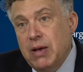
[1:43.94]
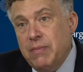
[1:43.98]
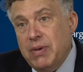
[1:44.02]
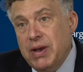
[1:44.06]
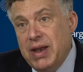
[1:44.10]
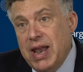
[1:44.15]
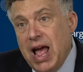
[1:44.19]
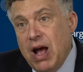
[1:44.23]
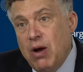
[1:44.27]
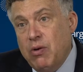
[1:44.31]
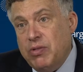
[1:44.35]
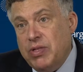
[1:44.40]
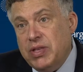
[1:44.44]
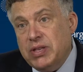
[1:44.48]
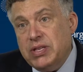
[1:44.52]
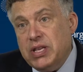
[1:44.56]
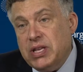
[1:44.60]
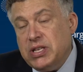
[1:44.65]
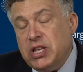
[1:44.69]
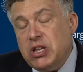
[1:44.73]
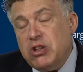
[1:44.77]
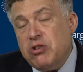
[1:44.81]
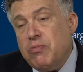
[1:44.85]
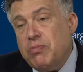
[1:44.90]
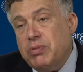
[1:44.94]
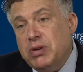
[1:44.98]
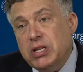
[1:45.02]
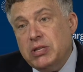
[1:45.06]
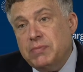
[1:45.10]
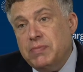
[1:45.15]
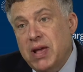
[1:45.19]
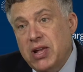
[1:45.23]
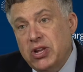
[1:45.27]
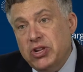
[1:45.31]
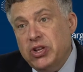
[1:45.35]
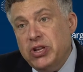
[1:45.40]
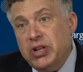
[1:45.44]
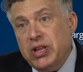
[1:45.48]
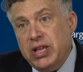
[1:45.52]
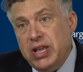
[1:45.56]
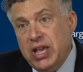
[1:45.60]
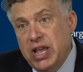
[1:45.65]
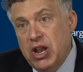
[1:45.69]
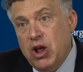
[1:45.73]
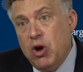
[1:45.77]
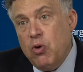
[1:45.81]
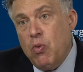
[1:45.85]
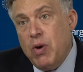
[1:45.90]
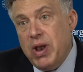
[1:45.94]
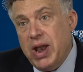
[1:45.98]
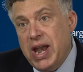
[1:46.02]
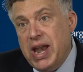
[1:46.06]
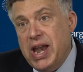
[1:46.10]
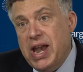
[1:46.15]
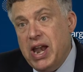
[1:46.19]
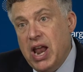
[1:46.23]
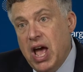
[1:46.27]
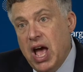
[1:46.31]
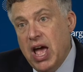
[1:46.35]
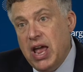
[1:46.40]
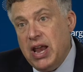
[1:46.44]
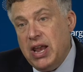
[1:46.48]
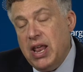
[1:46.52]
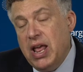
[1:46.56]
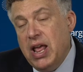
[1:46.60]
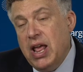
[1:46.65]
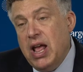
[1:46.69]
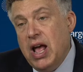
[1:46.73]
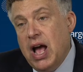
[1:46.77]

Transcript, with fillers: But now with the 600 plus patient KEYNOTE-189,